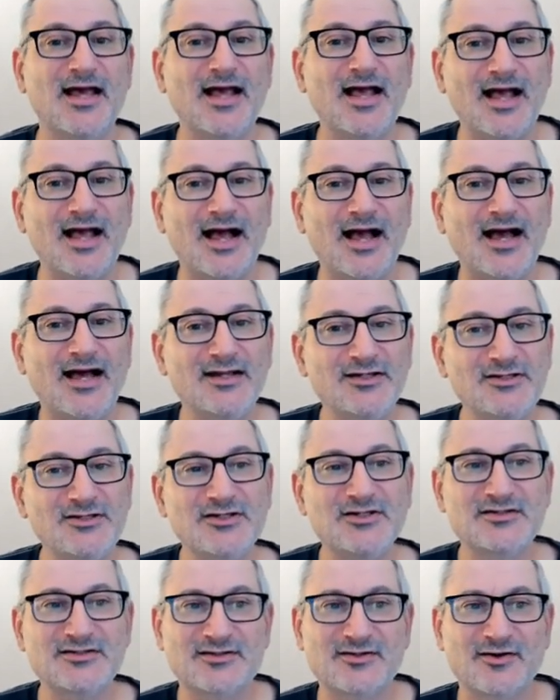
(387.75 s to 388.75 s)
And you can
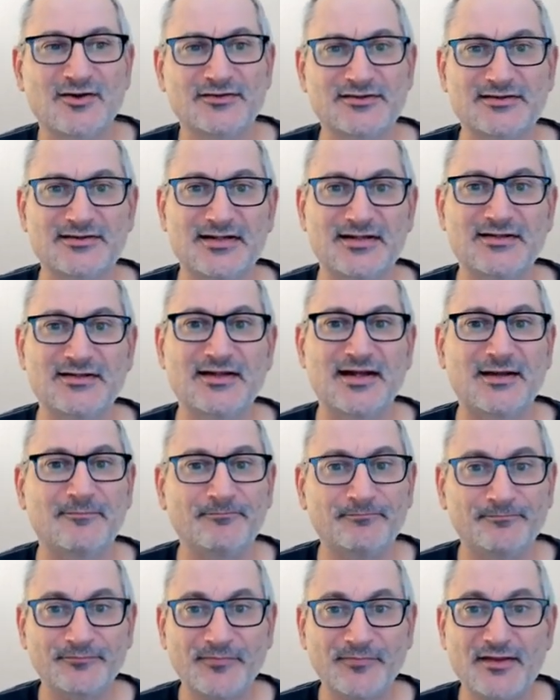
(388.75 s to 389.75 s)
start to see that
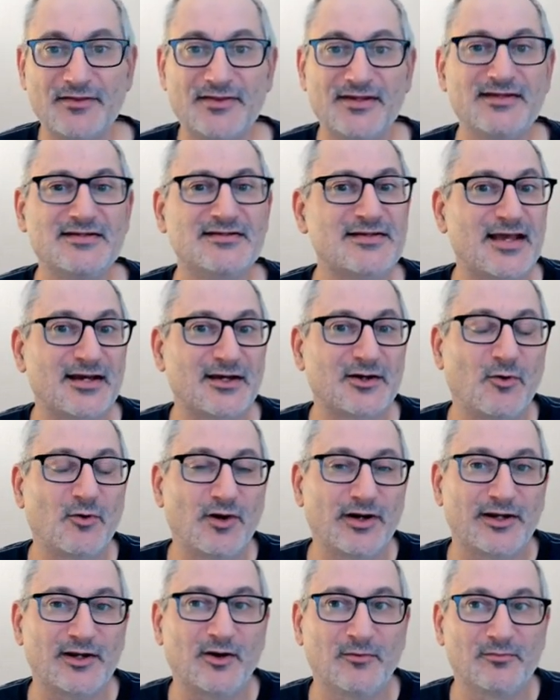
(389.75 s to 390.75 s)
things get quite
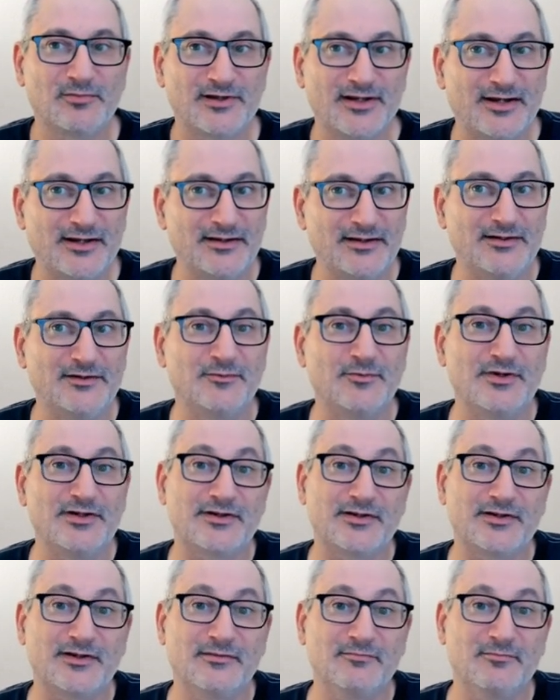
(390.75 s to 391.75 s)
complicated with
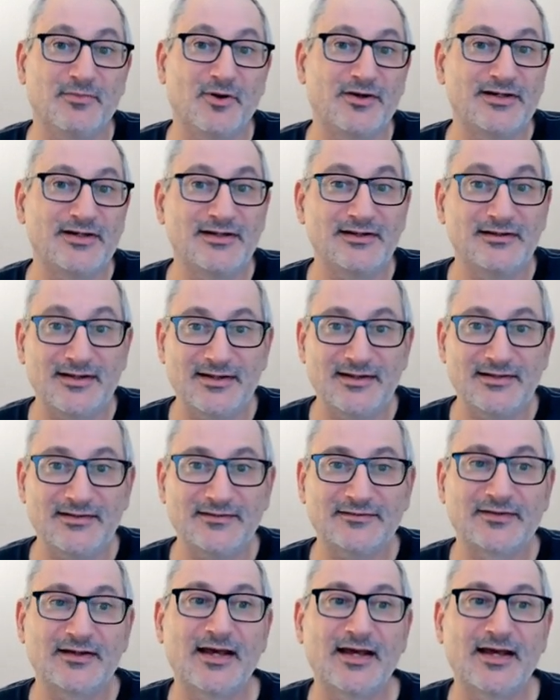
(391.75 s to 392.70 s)
combining these.